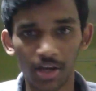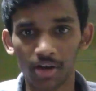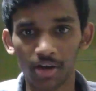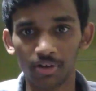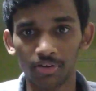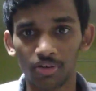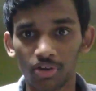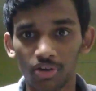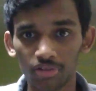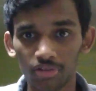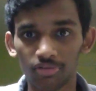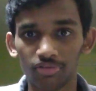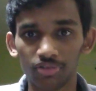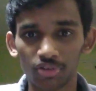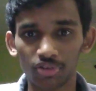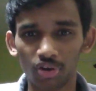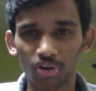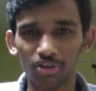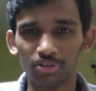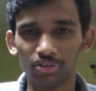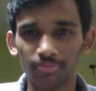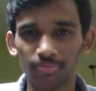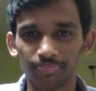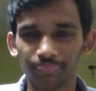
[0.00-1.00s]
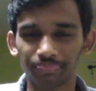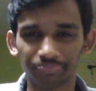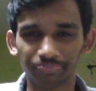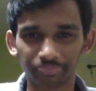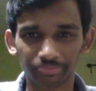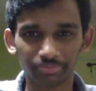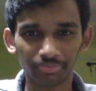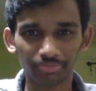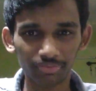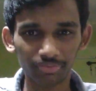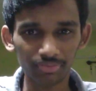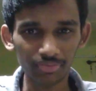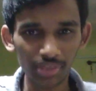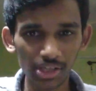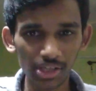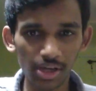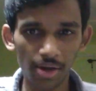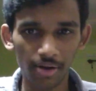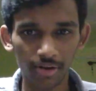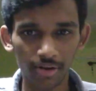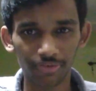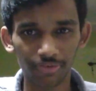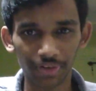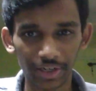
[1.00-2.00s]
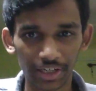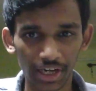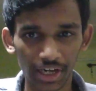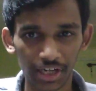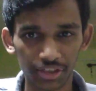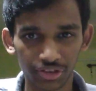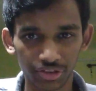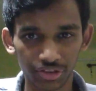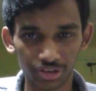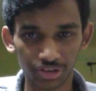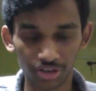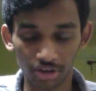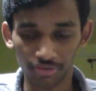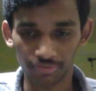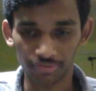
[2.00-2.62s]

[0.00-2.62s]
Yeah, all non-financial